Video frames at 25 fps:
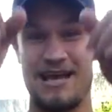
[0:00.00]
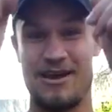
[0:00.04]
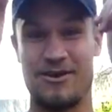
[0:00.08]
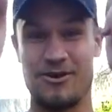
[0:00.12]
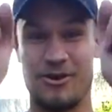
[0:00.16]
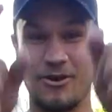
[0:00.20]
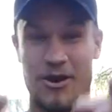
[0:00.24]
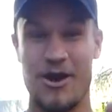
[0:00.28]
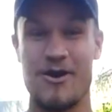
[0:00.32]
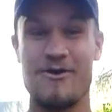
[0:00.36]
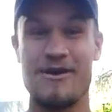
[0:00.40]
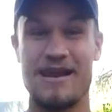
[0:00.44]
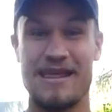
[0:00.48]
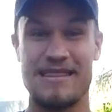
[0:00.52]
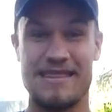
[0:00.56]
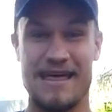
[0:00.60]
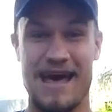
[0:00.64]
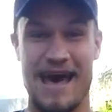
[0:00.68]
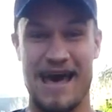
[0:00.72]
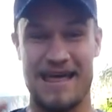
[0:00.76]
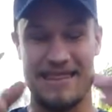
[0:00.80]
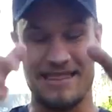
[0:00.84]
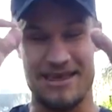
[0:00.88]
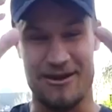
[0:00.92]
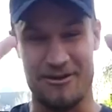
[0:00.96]
Not only
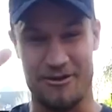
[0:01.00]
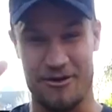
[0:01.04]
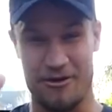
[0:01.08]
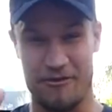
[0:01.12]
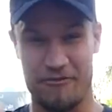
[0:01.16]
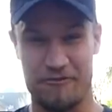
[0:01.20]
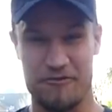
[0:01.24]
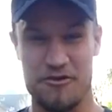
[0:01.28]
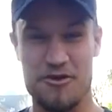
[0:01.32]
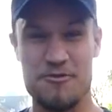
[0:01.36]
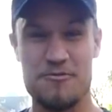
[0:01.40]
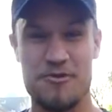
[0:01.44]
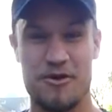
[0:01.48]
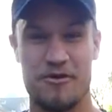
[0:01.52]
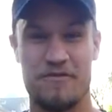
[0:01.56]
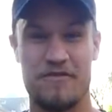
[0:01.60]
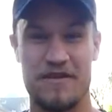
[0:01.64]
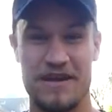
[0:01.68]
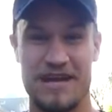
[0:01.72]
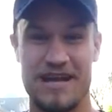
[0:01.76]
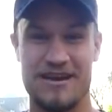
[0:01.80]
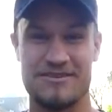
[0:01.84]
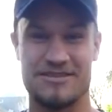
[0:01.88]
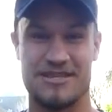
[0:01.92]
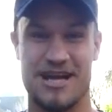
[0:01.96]
that, there are a few more
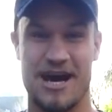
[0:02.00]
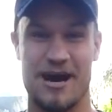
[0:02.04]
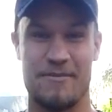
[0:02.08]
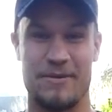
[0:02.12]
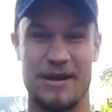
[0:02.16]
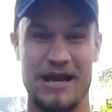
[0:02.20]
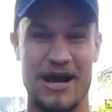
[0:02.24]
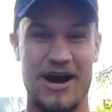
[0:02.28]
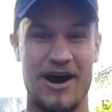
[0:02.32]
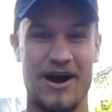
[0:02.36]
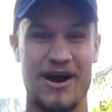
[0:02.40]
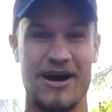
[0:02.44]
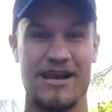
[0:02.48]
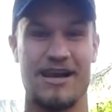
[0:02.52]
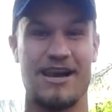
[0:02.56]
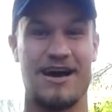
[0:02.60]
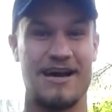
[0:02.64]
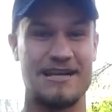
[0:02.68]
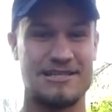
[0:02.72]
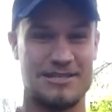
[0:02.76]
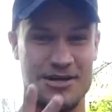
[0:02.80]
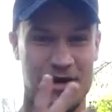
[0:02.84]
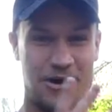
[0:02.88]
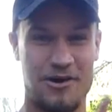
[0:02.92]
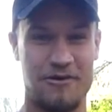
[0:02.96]
videos coming,
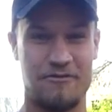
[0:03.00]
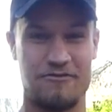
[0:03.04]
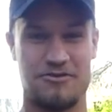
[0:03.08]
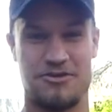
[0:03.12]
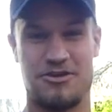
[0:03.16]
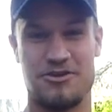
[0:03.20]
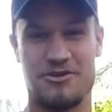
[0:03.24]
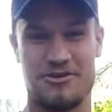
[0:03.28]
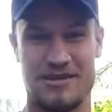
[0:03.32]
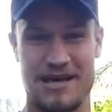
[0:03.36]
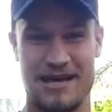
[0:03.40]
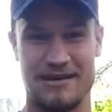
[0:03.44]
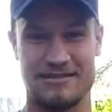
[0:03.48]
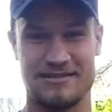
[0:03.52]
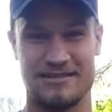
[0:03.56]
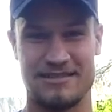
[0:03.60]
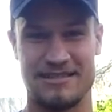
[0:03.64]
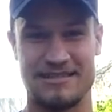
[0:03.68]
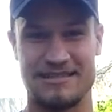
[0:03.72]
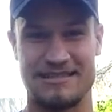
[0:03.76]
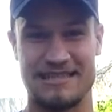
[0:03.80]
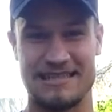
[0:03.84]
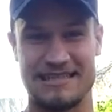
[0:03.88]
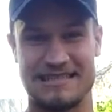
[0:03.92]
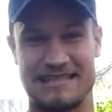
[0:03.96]
highlights of
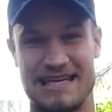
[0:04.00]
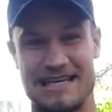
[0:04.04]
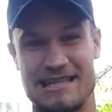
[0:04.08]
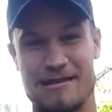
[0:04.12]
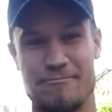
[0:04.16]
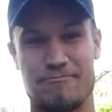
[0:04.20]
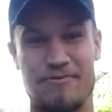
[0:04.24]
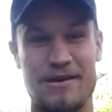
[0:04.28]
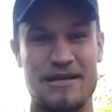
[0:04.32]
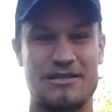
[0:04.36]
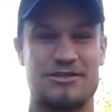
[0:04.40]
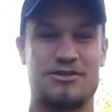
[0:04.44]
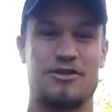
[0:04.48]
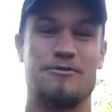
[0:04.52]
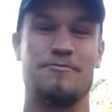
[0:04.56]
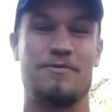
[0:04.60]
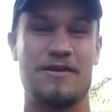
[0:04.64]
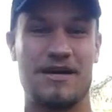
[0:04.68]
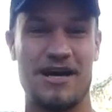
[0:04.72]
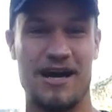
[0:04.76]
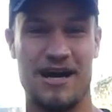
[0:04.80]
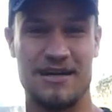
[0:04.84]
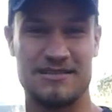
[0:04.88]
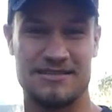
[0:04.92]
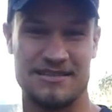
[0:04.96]
2016, the best
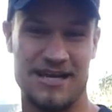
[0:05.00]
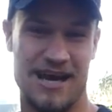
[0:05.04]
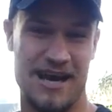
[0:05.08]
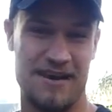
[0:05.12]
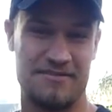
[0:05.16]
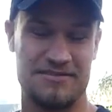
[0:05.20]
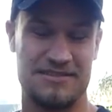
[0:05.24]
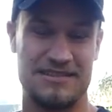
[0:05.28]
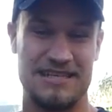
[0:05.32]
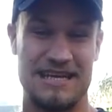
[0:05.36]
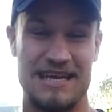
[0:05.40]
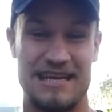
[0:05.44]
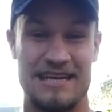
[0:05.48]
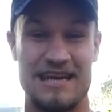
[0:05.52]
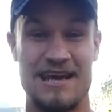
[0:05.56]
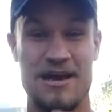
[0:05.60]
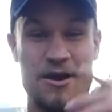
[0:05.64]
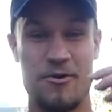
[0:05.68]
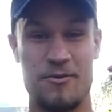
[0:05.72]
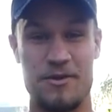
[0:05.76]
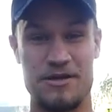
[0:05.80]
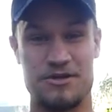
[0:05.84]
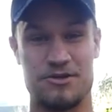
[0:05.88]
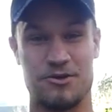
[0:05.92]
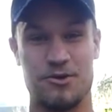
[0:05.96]
supercars that I've seen,
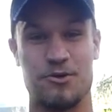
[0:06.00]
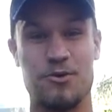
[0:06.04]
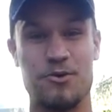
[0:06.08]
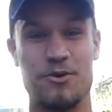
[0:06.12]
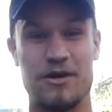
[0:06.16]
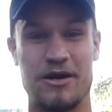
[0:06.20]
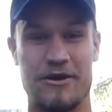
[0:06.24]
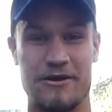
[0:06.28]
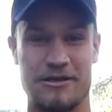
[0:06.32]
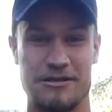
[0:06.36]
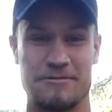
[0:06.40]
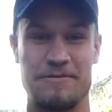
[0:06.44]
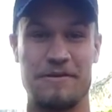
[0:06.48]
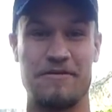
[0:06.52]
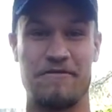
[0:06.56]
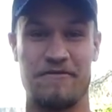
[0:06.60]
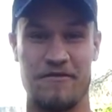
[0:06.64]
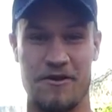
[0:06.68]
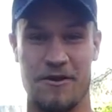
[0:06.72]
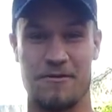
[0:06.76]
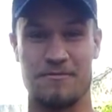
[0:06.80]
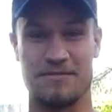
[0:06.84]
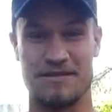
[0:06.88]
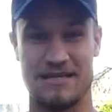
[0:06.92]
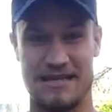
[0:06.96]
which are all going to be
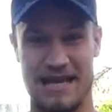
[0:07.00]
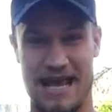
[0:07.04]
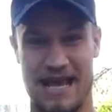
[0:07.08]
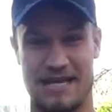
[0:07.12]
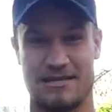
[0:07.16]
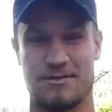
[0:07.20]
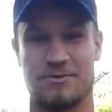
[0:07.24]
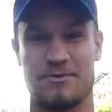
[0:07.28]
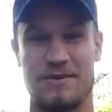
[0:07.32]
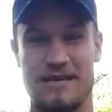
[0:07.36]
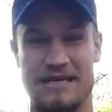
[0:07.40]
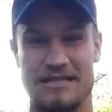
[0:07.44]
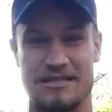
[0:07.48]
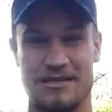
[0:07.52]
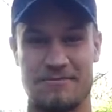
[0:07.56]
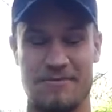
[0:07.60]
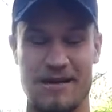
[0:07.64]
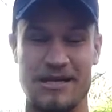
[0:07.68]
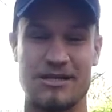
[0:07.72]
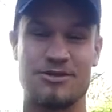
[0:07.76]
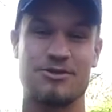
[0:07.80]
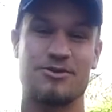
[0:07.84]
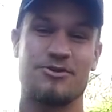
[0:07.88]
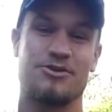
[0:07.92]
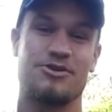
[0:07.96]
filmed next week. So
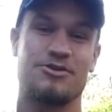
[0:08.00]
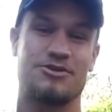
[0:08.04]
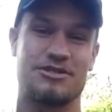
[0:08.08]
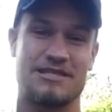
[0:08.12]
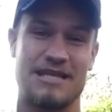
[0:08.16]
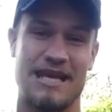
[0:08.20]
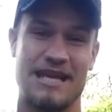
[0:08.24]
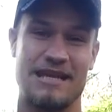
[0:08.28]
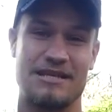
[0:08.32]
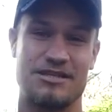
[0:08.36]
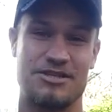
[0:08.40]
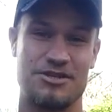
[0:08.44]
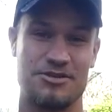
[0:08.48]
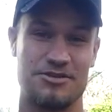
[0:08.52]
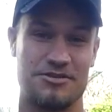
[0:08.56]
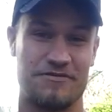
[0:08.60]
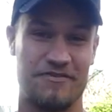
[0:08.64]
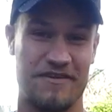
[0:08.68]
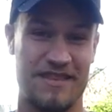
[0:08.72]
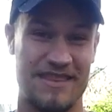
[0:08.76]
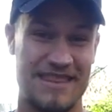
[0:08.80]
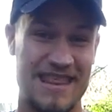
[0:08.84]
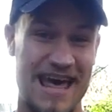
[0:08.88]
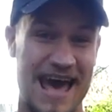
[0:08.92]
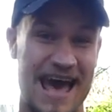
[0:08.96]
make sure that you're staying tuned
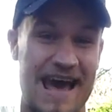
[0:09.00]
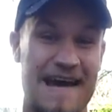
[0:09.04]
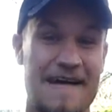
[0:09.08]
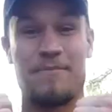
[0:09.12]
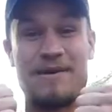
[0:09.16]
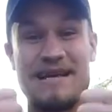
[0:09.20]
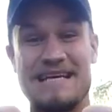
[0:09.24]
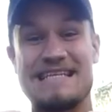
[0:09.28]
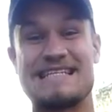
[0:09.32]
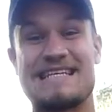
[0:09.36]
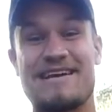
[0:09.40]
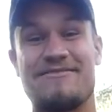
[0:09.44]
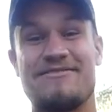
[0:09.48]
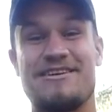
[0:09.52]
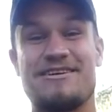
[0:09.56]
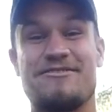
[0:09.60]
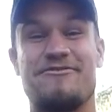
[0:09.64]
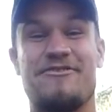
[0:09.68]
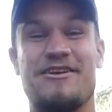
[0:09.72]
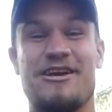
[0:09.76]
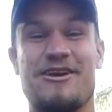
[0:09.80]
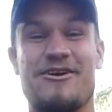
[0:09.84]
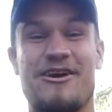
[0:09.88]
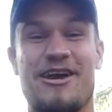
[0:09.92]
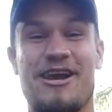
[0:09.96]
for that. Please give this
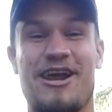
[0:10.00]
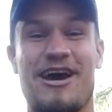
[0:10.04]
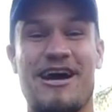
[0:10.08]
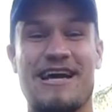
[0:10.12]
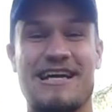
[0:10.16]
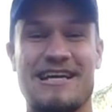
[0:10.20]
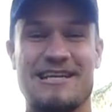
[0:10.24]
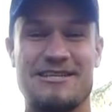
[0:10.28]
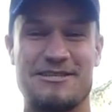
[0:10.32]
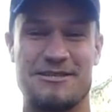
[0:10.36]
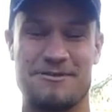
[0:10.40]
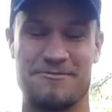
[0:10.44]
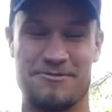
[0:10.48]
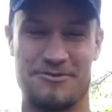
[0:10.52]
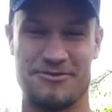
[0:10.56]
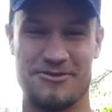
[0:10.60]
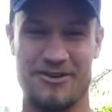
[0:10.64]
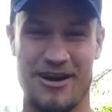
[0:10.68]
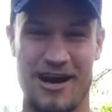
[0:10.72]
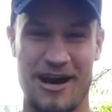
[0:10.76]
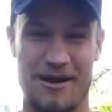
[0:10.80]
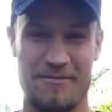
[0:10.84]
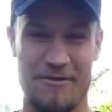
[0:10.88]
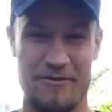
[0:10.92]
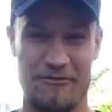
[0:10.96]
video a like and
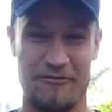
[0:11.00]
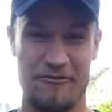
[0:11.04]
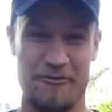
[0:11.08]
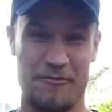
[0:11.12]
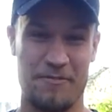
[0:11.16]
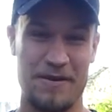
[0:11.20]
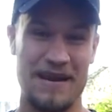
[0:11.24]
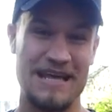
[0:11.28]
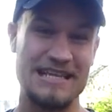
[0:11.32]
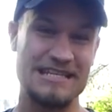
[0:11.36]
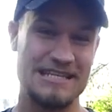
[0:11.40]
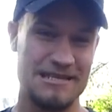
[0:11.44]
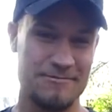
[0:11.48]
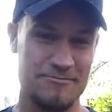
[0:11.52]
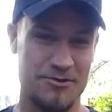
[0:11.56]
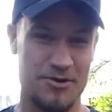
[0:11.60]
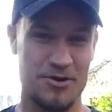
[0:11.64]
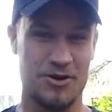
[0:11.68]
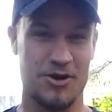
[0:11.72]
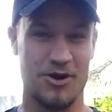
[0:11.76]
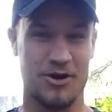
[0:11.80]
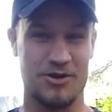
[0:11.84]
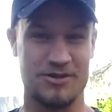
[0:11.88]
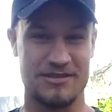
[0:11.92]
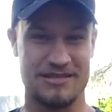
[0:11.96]
subscribe for plenty
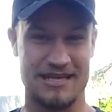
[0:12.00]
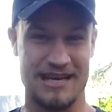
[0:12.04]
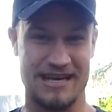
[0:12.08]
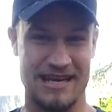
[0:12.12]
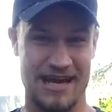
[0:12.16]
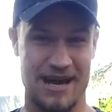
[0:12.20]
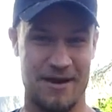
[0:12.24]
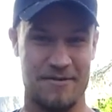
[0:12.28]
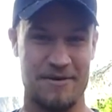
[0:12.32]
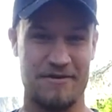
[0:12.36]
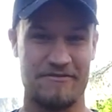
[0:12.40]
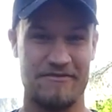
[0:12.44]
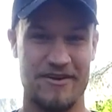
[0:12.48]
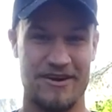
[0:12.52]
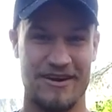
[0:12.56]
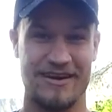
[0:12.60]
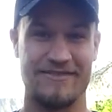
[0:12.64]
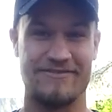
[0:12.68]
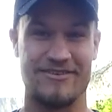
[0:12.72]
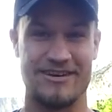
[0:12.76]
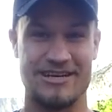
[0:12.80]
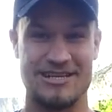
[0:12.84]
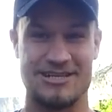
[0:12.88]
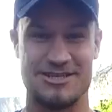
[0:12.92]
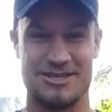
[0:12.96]
more content coming very,
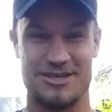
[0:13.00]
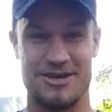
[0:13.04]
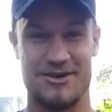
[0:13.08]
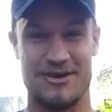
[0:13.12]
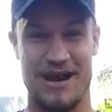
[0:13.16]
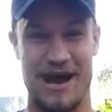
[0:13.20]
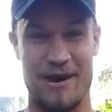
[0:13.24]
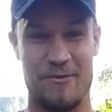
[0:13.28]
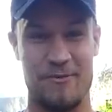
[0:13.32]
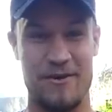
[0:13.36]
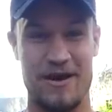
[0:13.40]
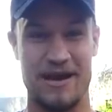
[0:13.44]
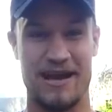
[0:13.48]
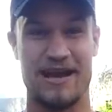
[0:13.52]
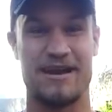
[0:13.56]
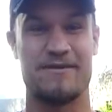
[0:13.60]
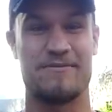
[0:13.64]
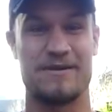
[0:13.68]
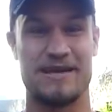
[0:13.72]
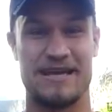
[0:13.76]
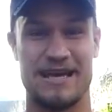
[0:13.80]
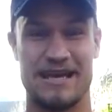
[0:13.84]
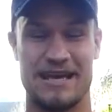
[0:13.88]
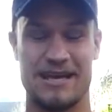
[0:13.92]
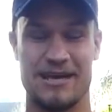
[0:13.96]
very soon. And we're going to
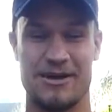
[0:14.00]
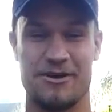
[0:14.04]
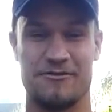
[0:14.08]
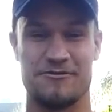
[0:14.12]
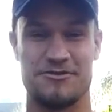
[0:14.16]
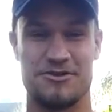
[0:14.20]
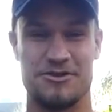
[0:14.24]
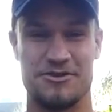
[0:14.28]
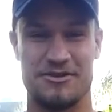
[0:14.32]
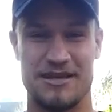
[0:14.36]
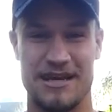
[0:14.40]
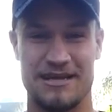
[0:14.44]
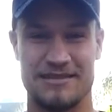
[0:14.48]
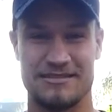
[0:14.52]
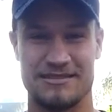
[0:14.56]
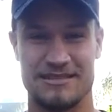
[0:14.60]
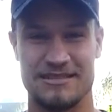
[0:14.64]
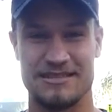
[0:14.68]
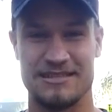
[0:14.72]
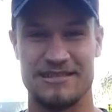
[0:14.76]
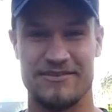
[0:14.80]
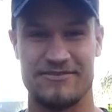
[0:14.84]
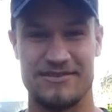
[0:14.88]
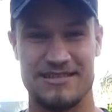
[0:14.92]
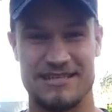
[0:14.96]
be kicking off
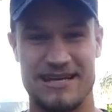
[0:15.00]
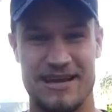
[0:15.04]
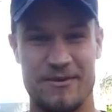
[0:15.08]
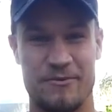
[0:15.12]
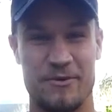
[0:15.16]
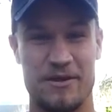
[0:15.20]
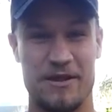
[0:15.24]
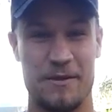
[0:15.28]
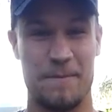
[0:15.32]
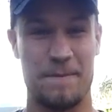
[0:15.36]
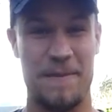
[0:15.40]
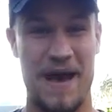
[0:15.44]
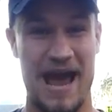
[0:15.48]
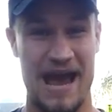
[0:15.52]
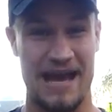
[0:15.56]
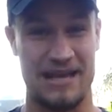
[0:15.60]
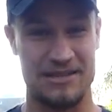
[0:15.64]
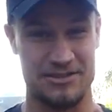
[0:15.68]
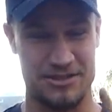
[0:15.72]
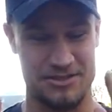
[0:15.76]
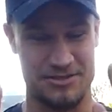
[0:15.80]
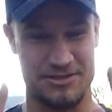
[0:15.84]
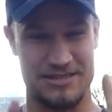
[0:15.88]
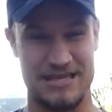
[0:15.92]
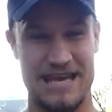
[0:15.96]
2017 with a bang.
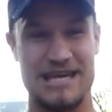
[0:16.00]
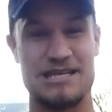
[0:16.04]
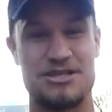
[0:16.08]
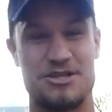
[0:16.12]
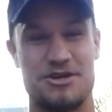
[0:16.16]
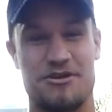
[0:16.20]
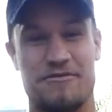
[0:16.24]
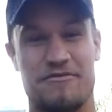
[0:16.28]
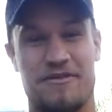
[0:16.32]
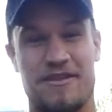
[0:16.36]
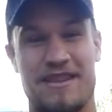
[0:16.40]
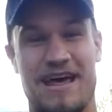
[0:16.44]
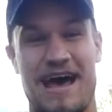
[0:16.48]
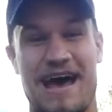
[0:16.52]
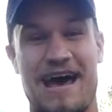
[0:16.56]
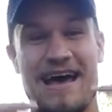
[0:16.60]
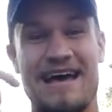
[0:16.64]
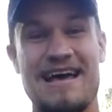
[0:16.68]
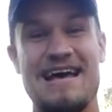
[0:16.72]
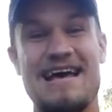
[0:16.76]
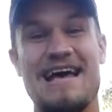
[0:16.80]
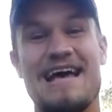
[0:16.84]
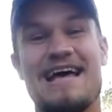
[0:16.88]
So stay tuned for that.